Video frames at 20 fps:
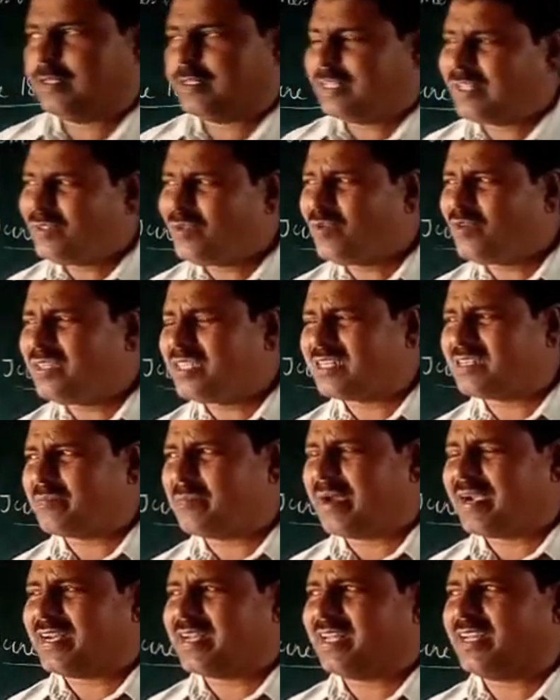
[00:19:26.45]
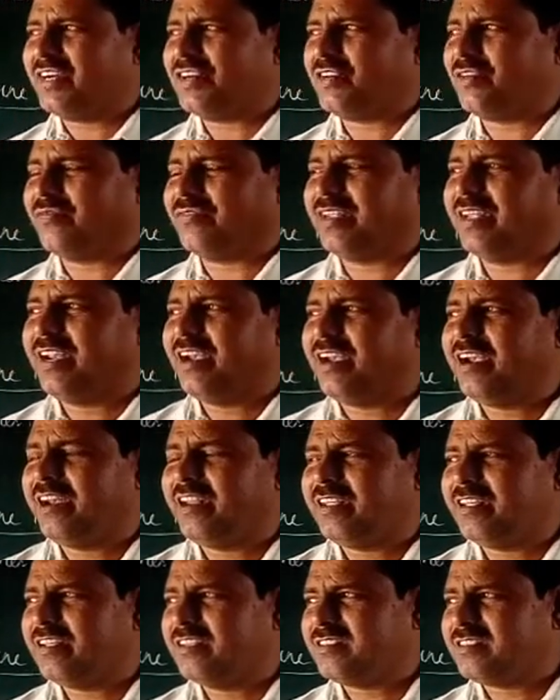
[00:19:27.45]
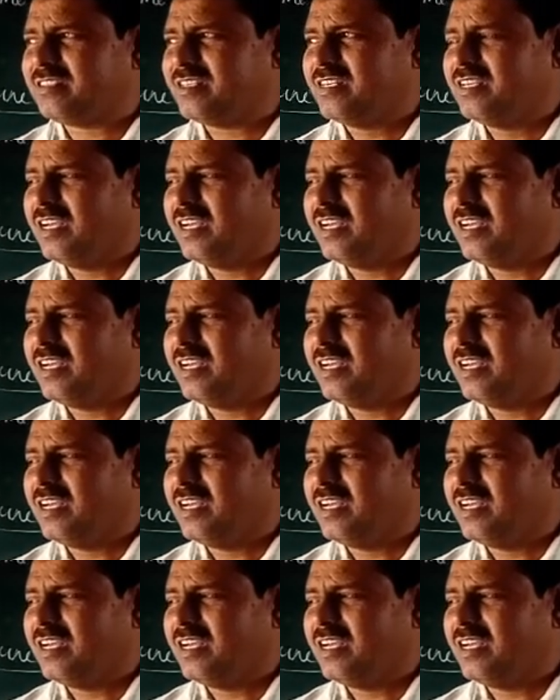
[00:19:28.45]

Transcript: They know the mentality of the Indians.